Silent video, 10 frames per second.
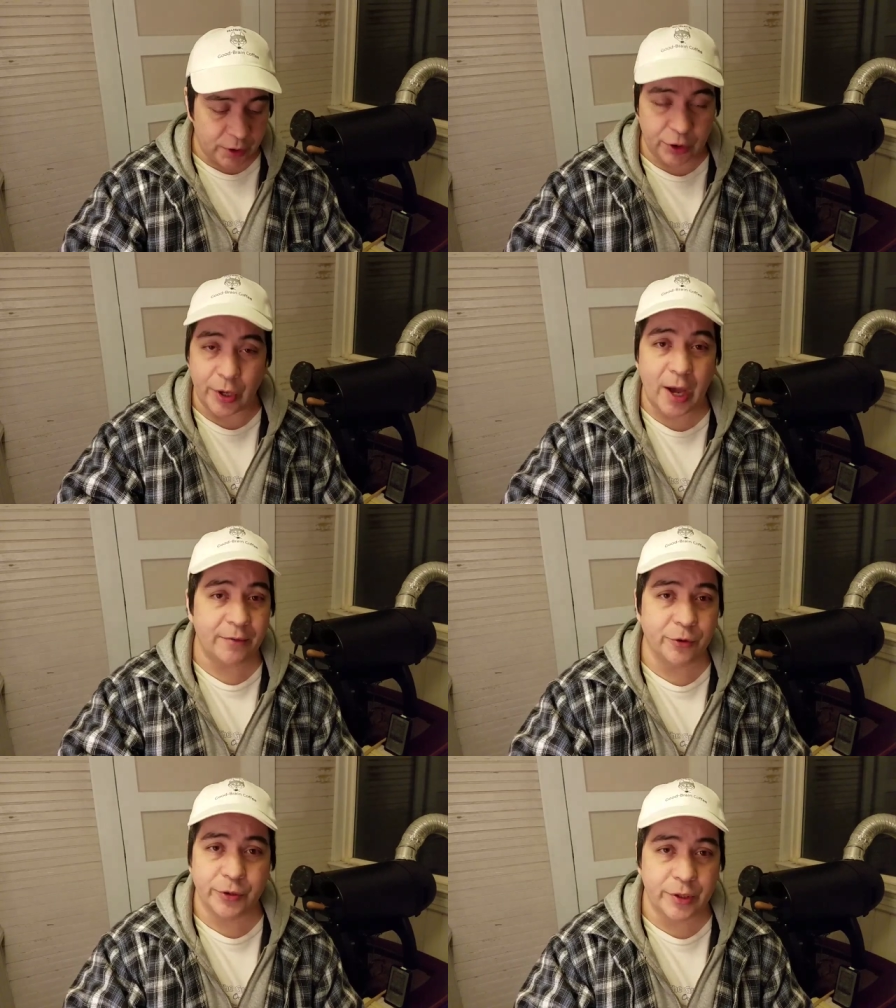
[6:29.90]
you
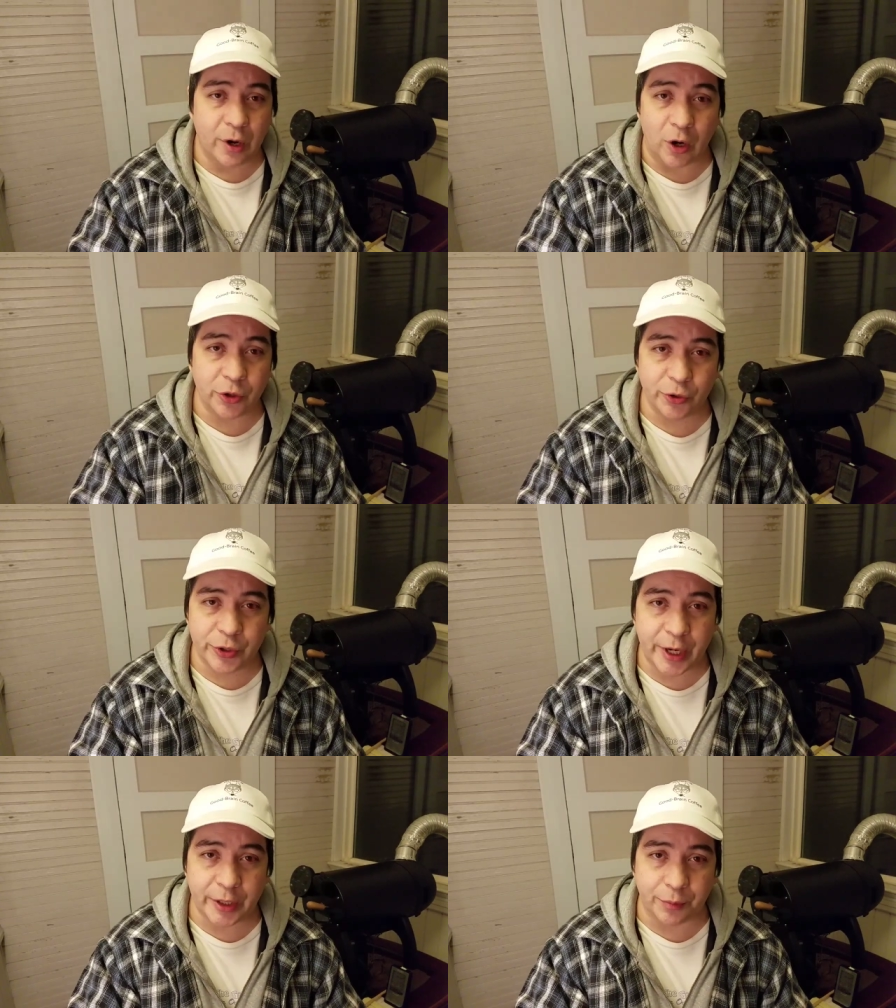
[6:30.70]
have your all your
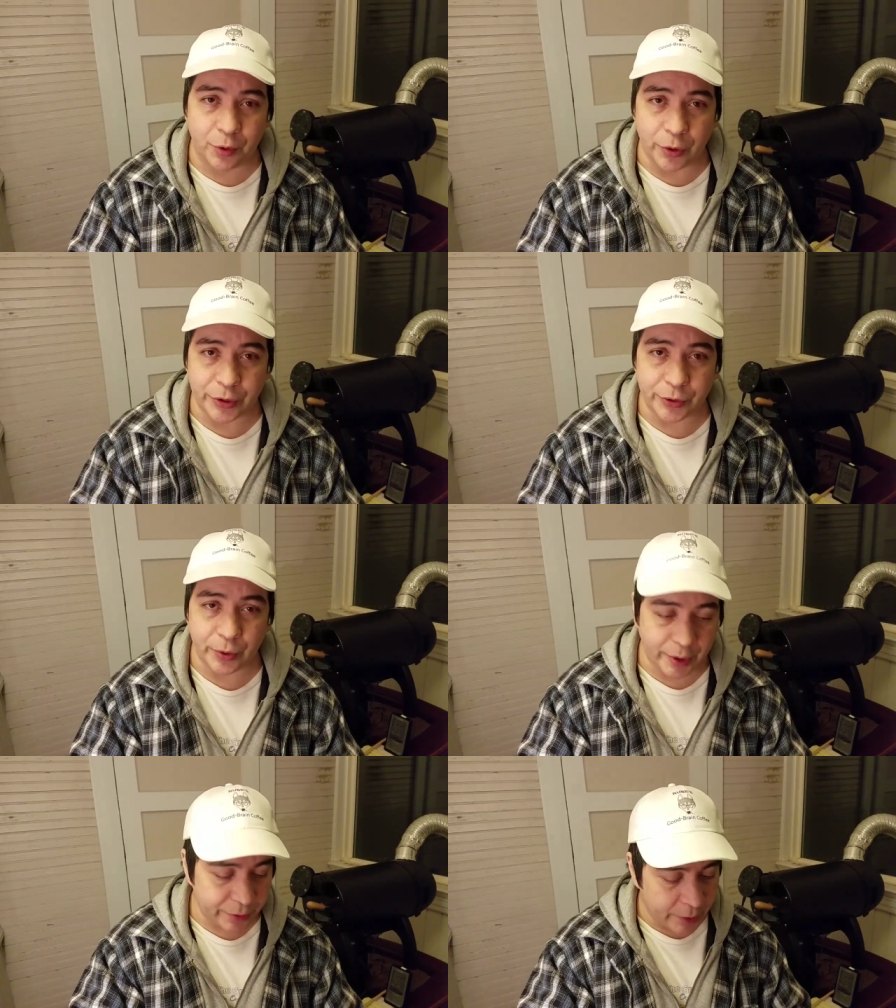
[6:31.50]
data points,
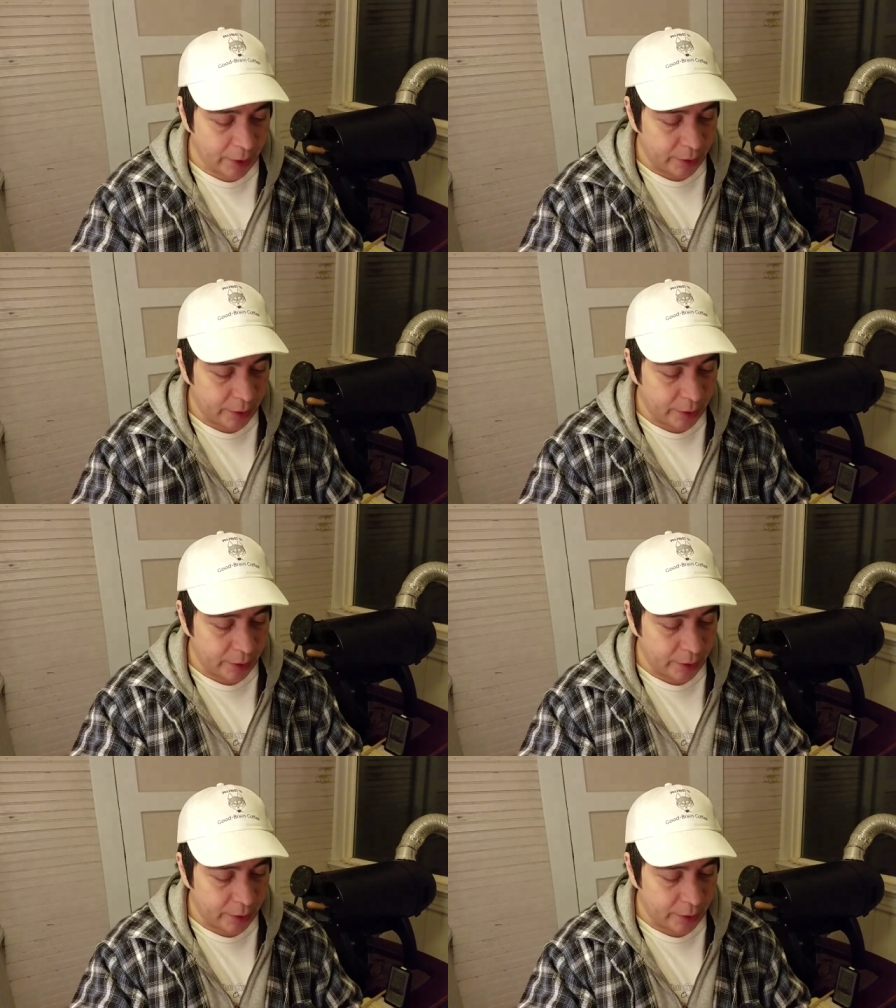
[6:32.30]
right?